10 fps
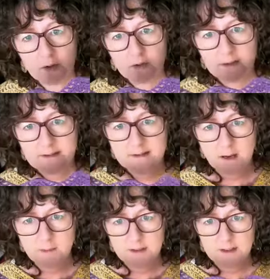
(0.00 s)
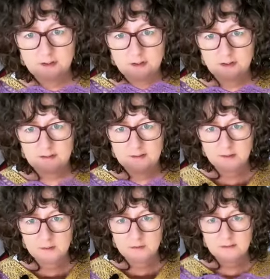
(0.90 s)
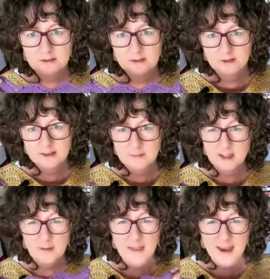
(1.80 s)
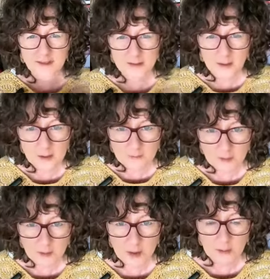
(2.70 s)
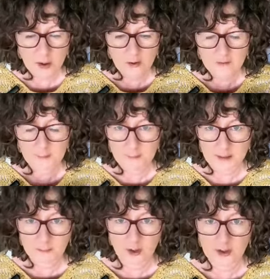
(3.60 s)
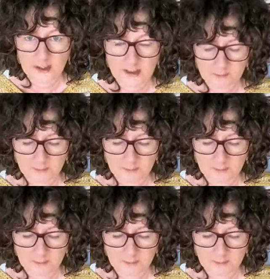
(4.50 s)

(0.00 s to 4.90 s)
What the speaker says: you establish the new skills, learn something without the overwhelm of a big project.